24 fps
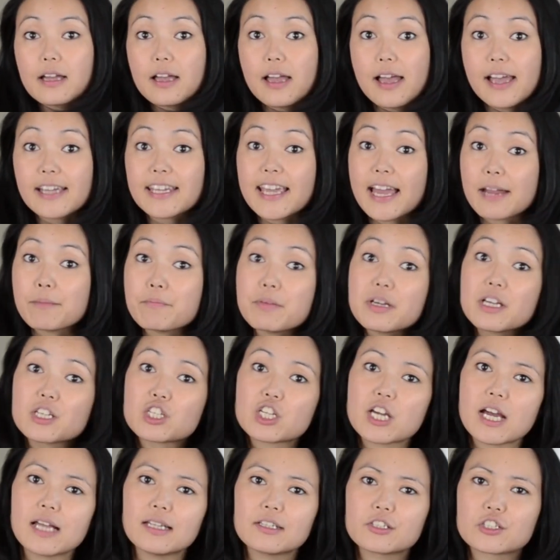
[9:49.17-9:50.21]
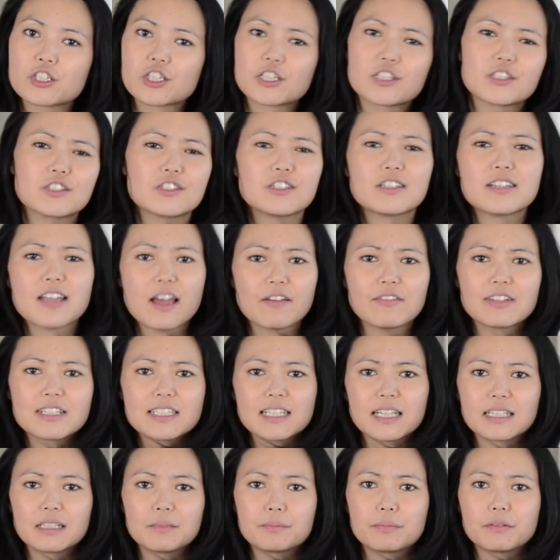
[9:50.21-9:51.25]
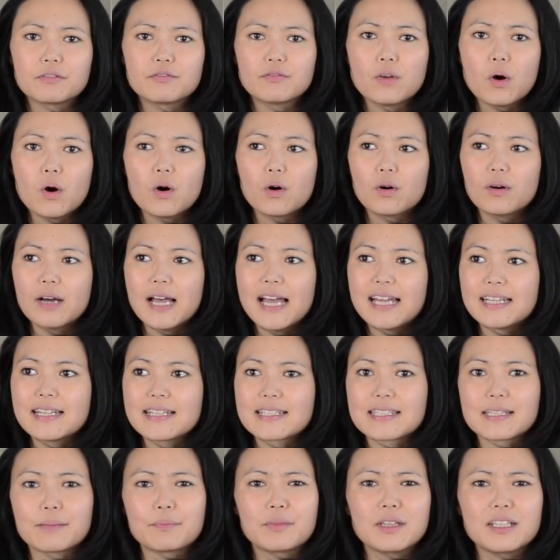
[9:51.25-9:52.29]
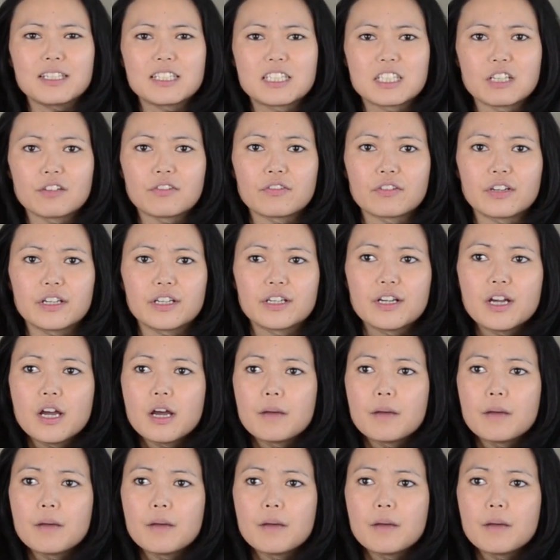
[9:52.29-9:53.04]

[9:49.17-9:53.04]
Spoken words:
it can be a challenge because you've never done it before and it's something different.